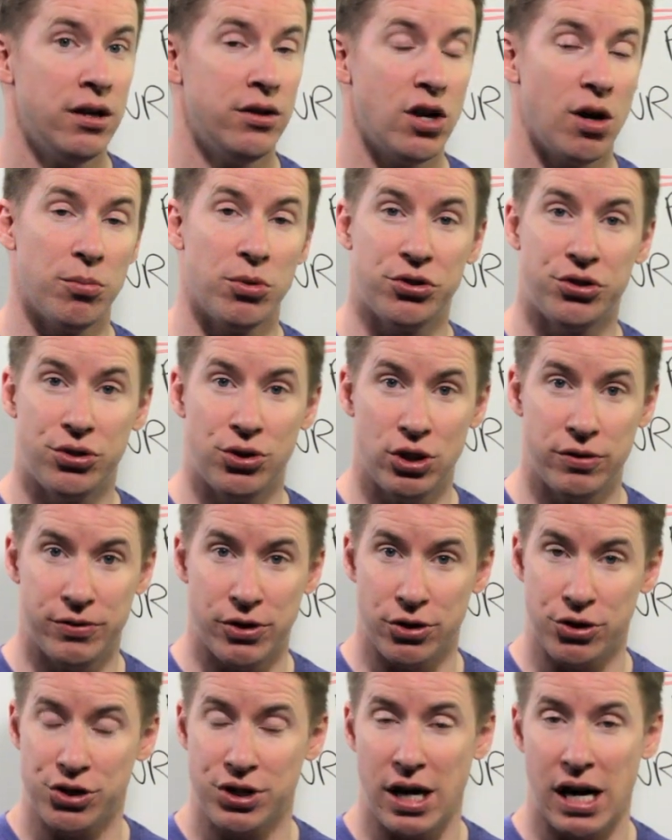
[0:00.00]
Number two,
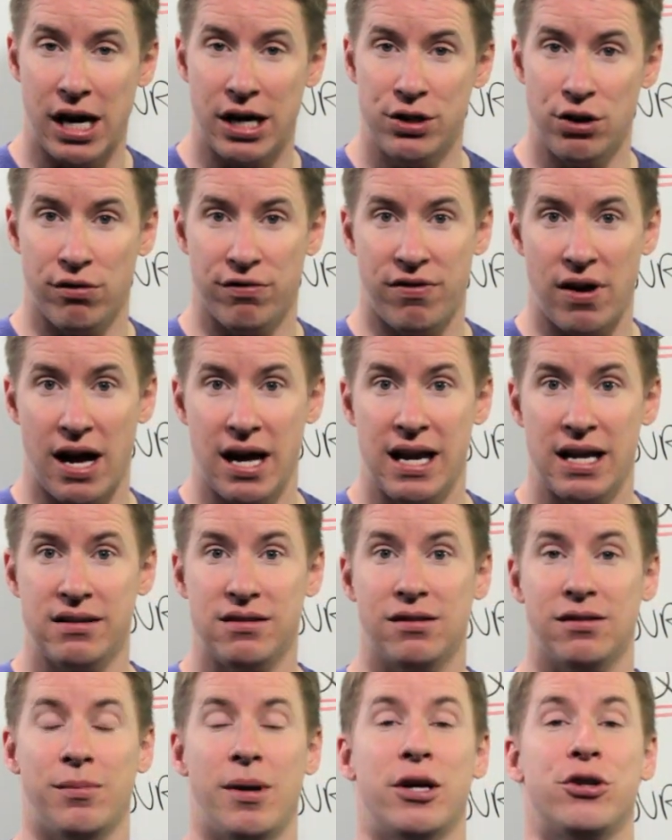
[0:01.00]
if you're sharing your
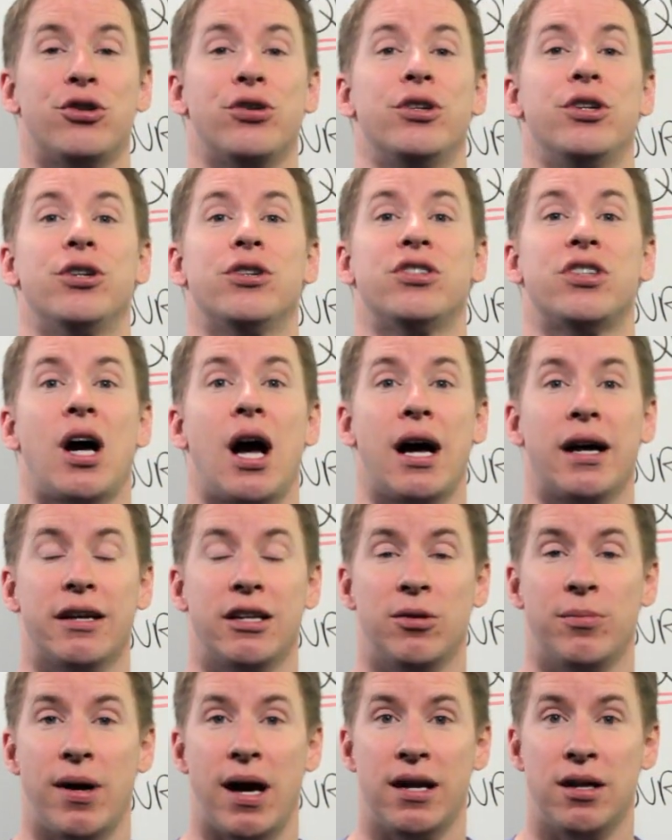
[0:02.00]
finances, make sure you're
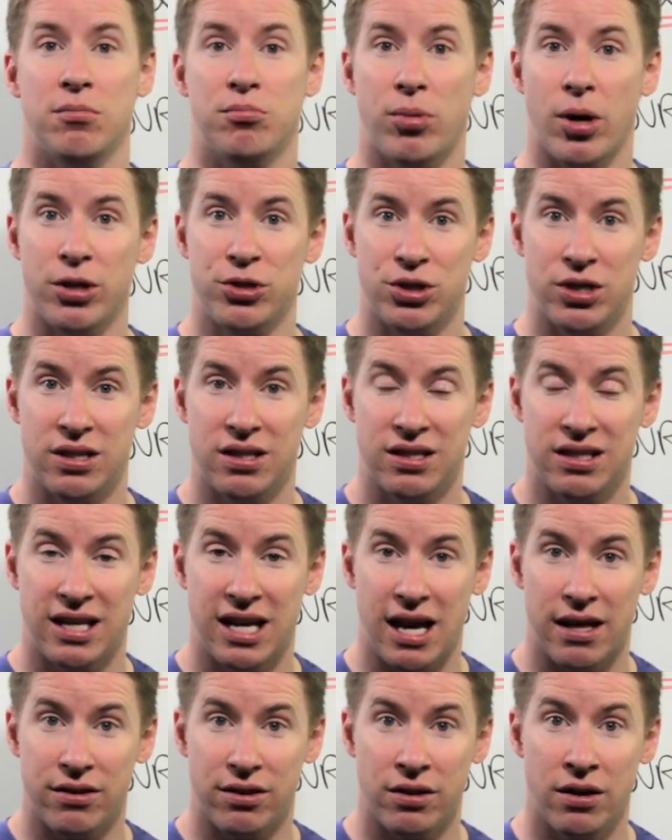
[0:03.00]
talking about it, budgeting
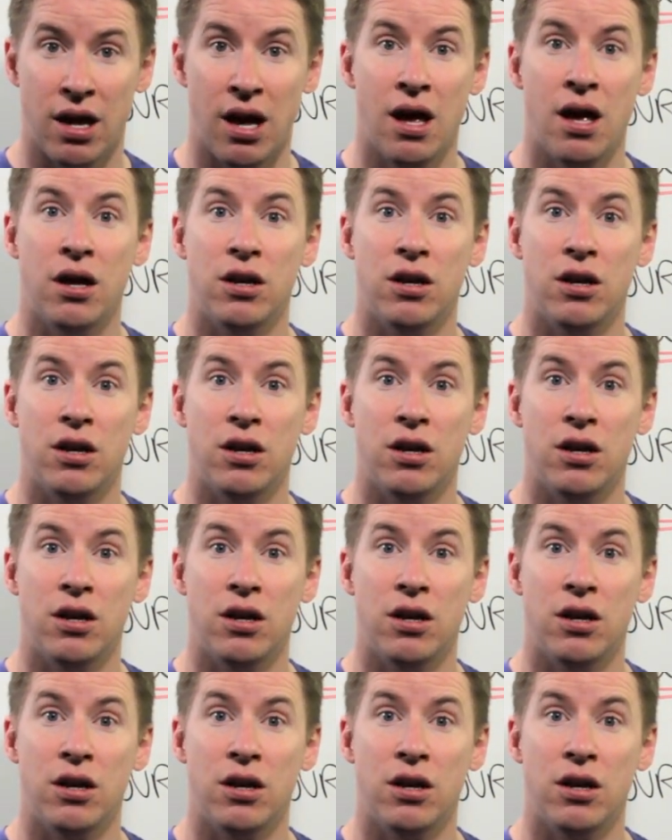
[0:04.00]
together.